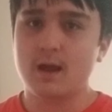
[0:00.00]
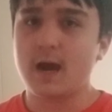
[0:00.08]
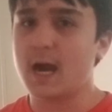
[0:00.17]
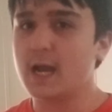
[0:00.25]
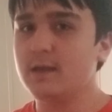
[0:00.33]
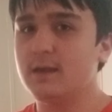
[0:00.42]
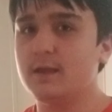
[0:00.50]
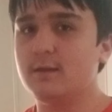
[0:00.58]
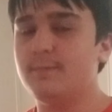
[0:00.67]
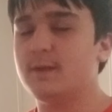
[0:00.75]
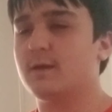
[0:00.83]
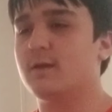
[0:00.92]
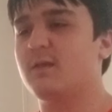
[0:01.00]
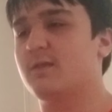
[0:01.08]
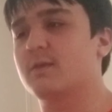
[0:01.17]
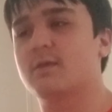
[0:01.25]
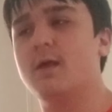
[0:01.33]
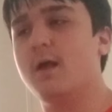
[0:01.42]
I did
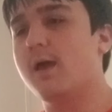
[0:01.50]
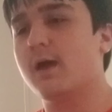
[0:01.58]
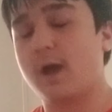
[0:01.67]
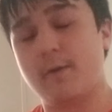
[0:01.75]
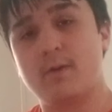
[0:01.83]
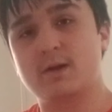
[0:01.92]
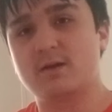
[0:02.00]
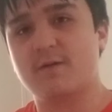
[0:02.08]
because I wanted